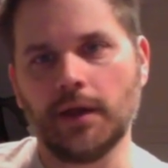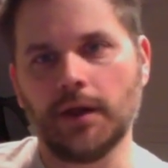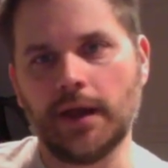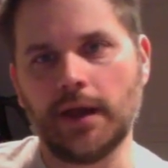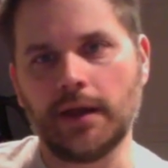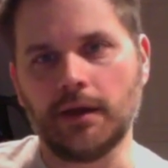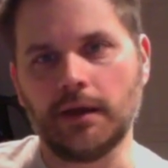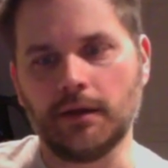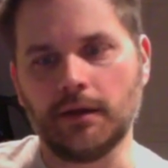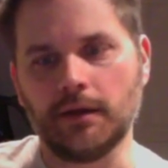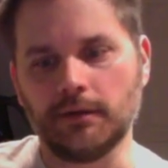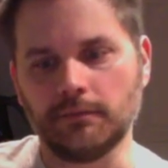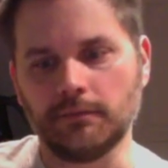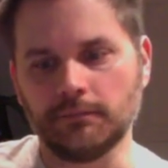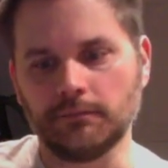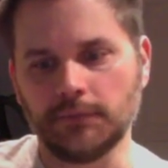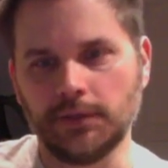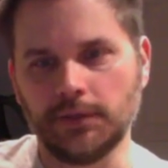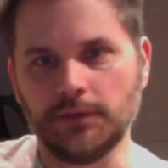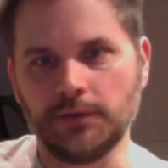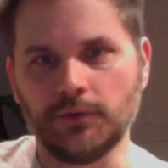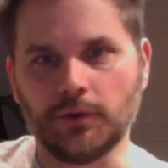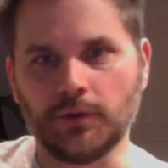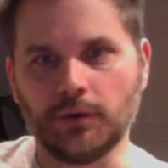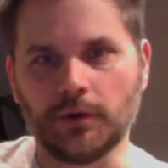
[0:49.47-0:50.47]
I had a
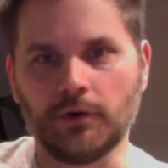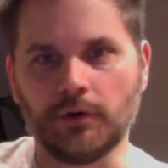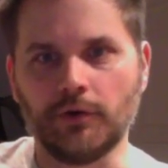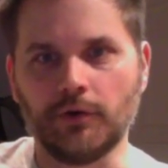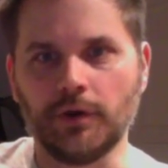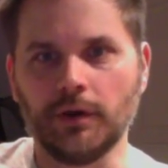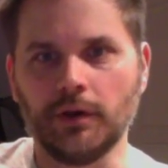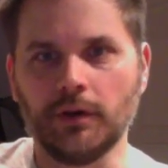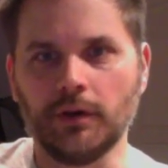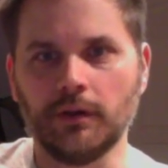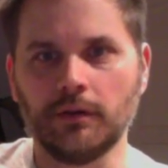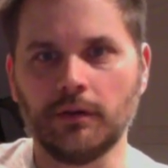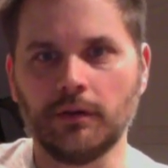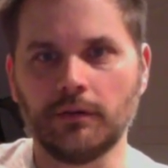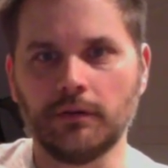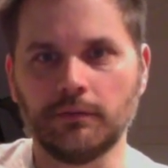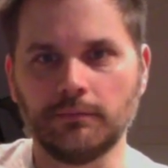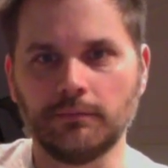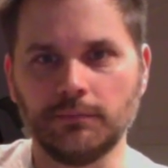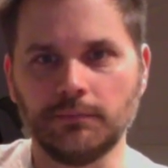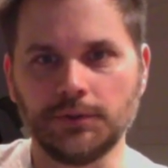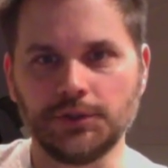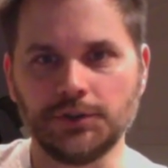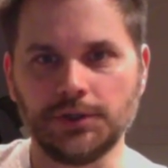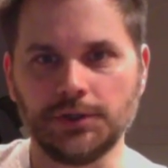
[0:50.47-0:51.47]
indoor grill
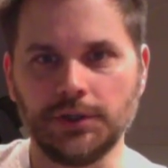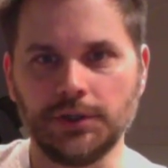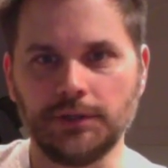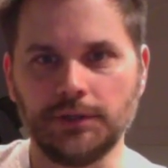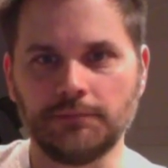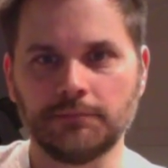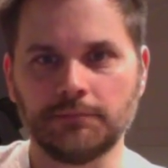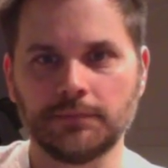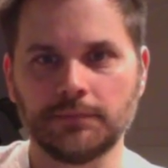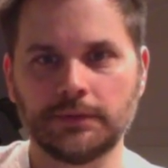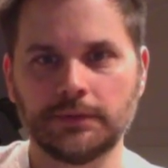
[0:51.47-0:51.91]
machine,